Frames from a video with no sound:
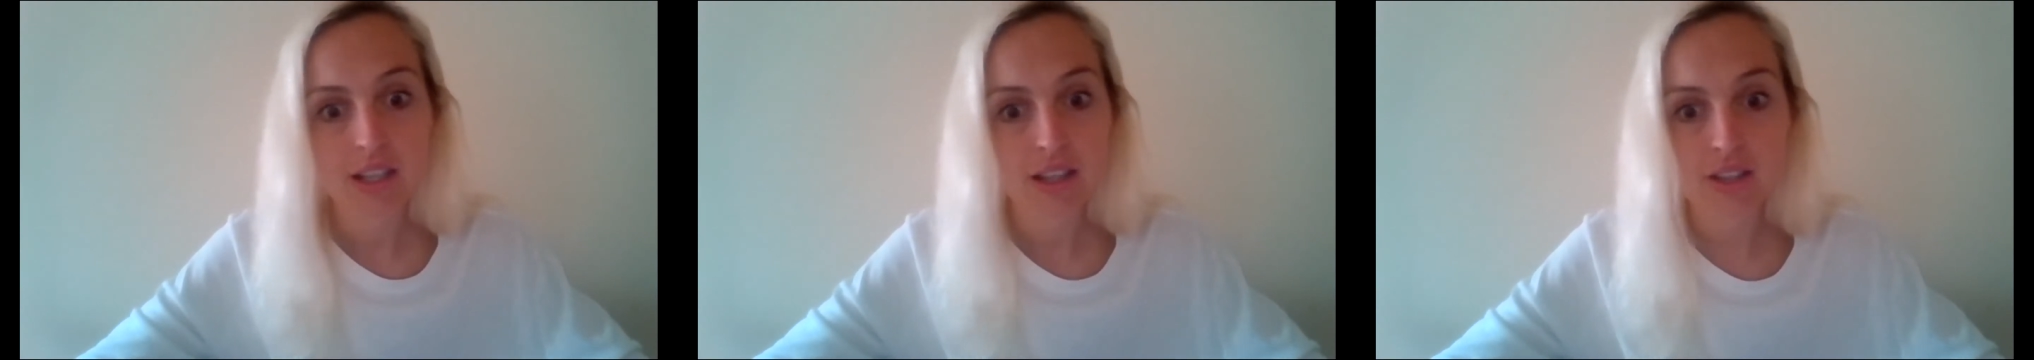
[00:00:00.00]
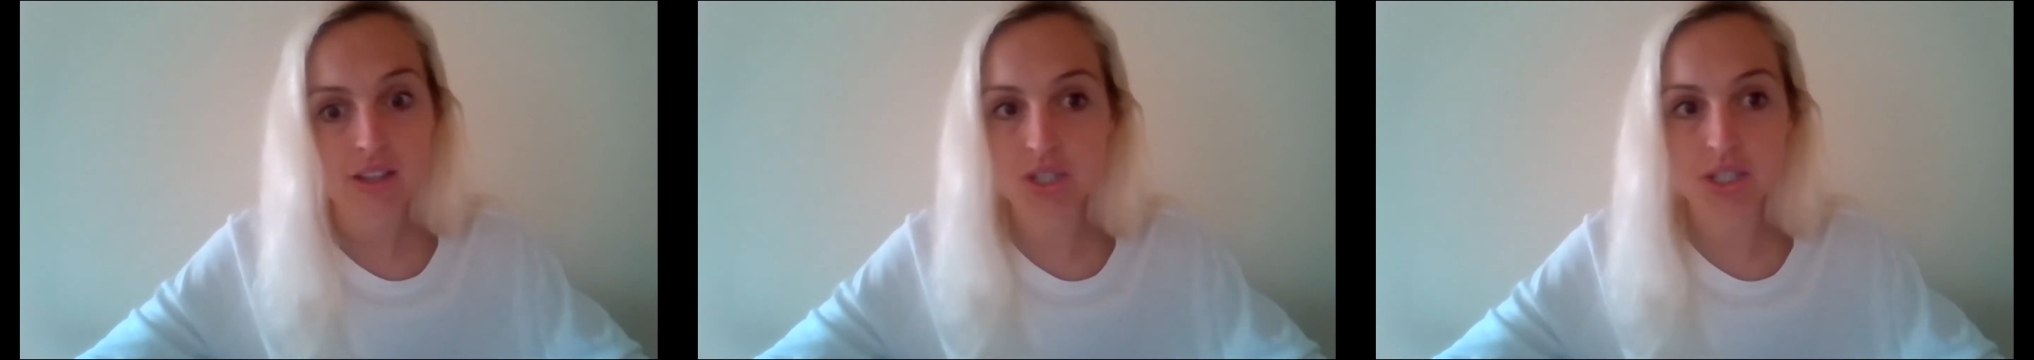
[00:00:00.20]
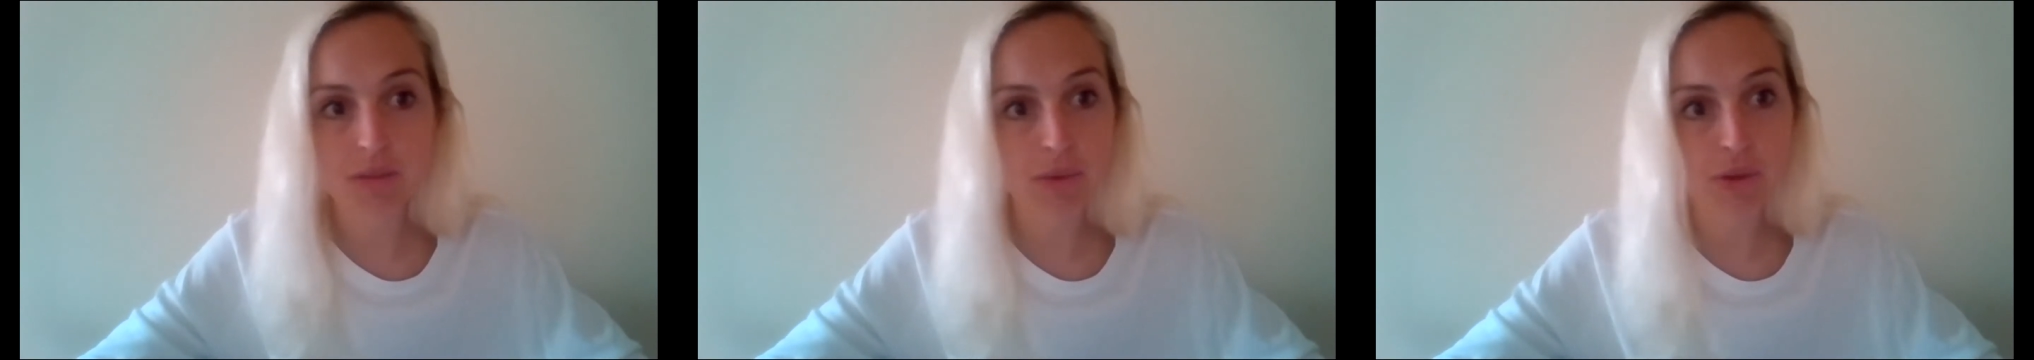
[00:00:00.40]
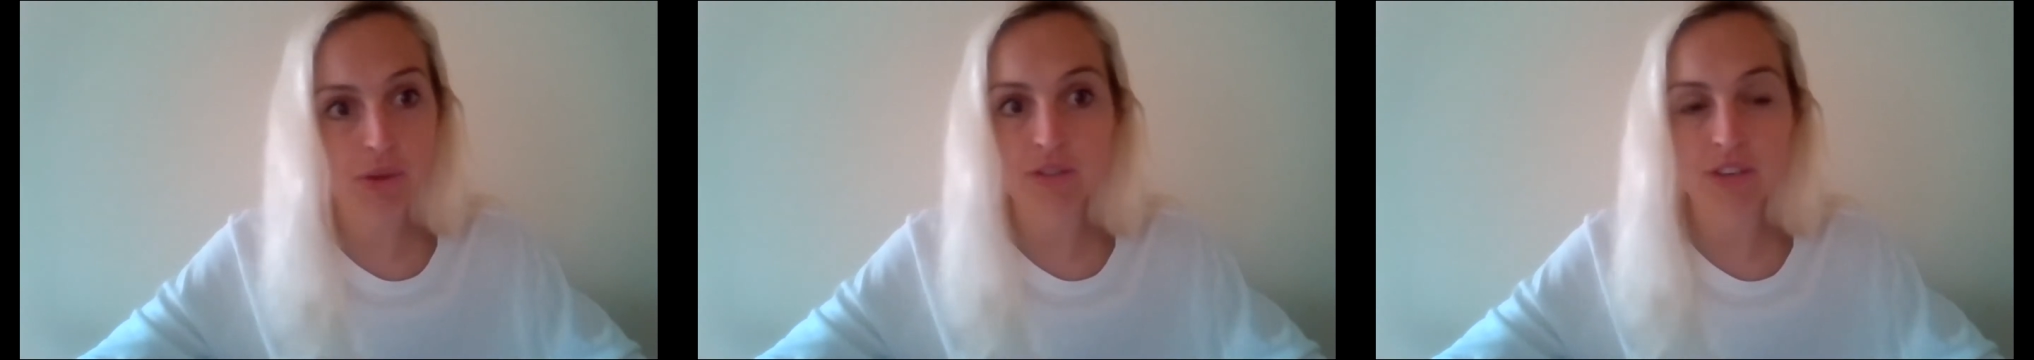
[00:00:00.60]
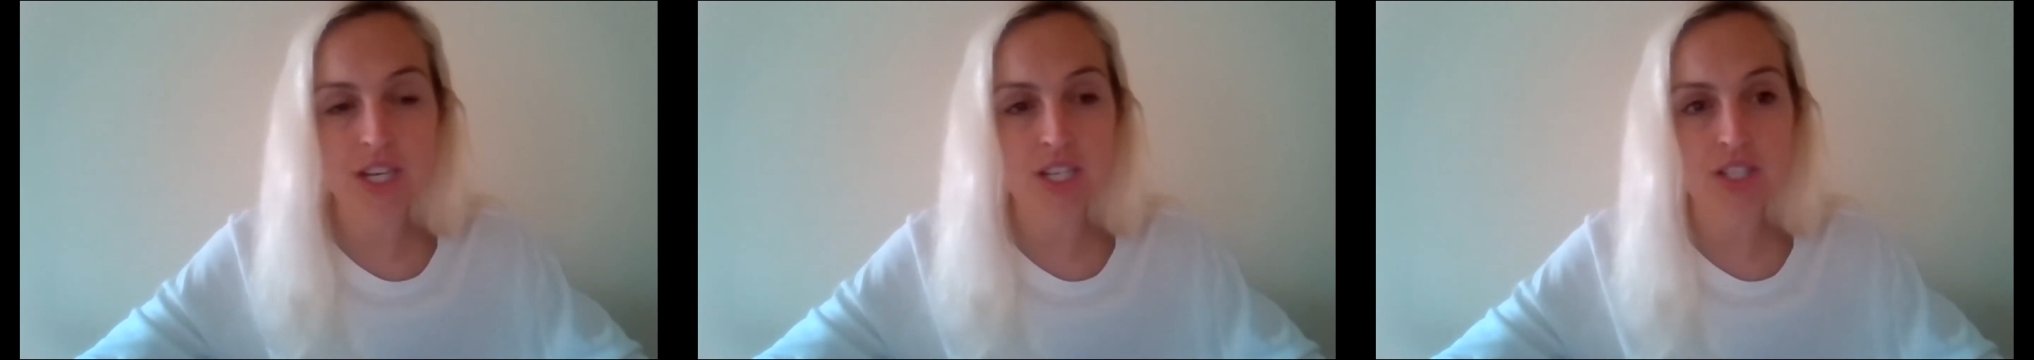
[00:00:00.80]
just the
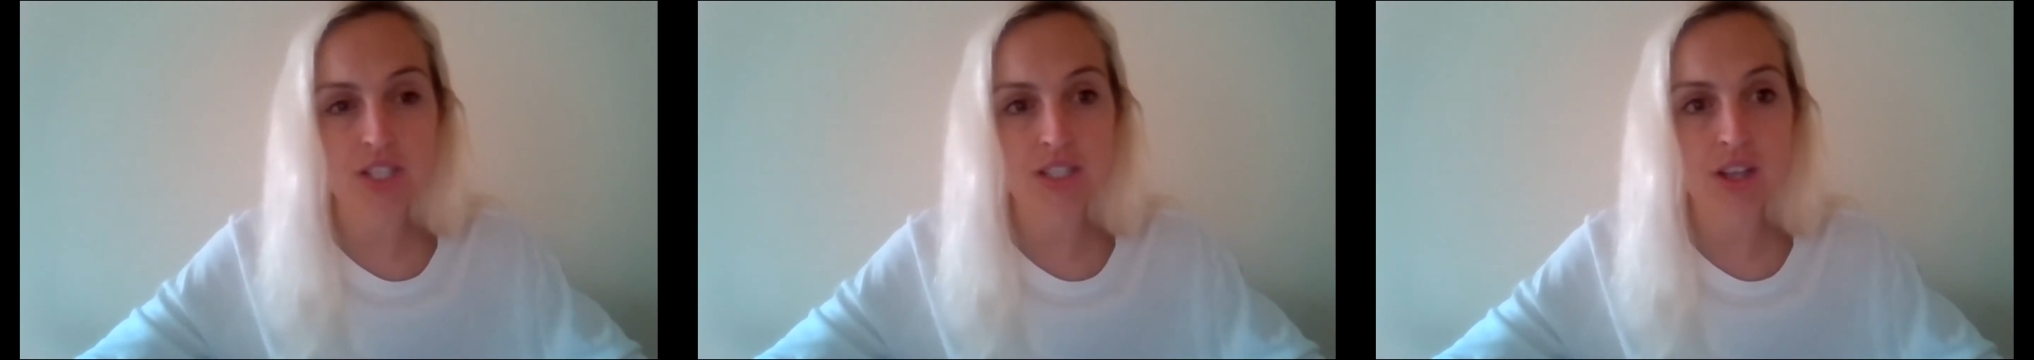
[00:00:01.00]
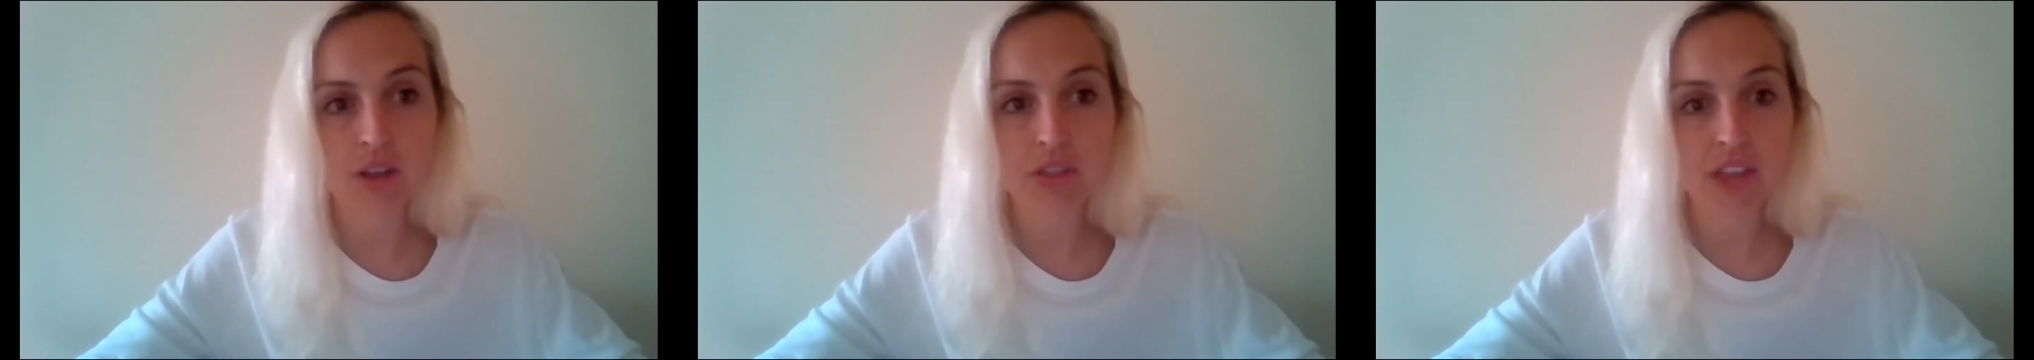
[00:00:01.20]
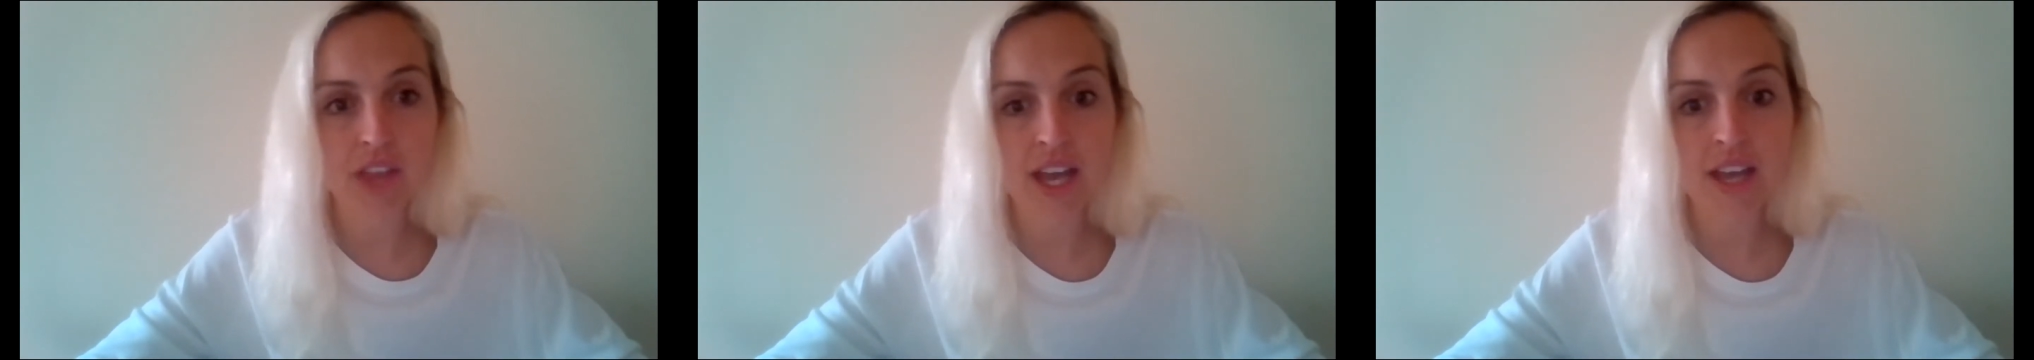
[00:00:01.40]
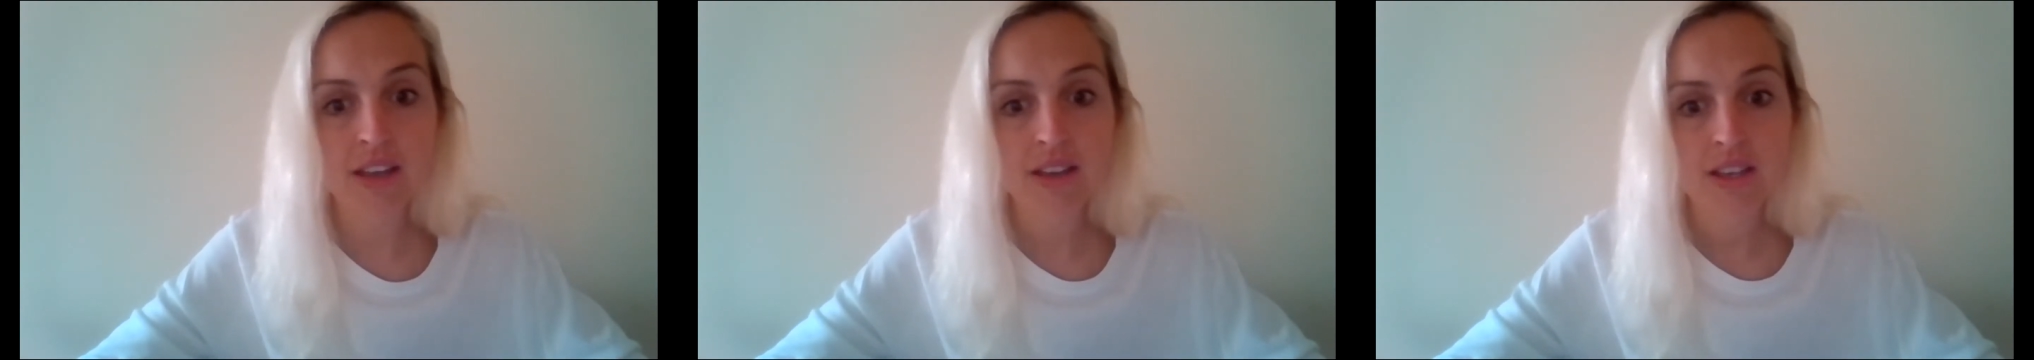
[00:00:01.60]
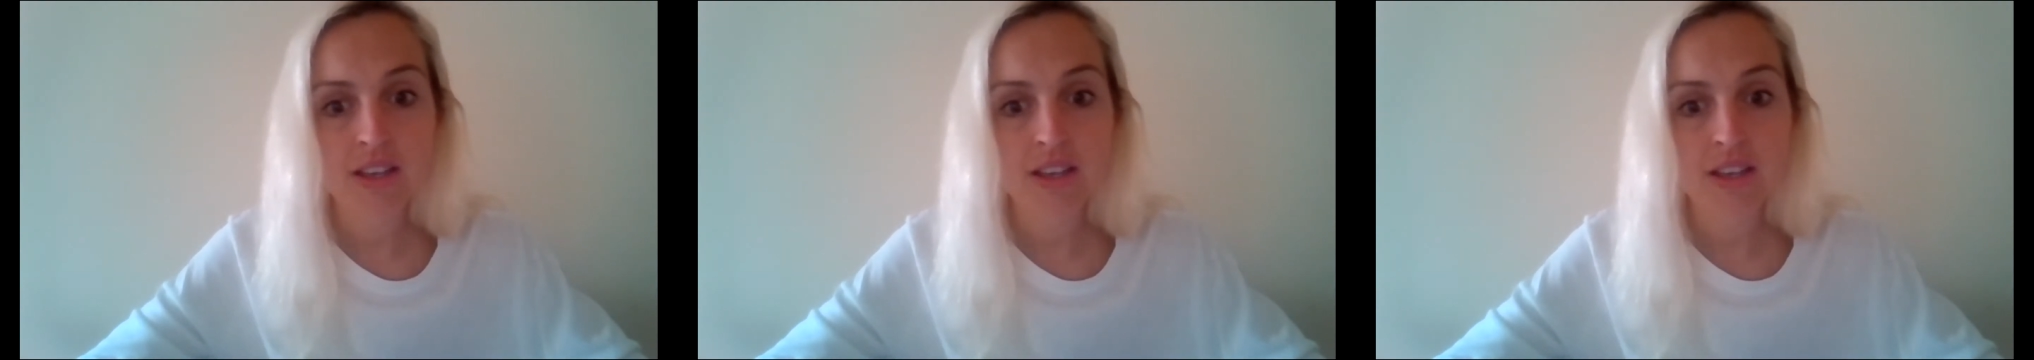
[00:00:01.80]
motivation's not there.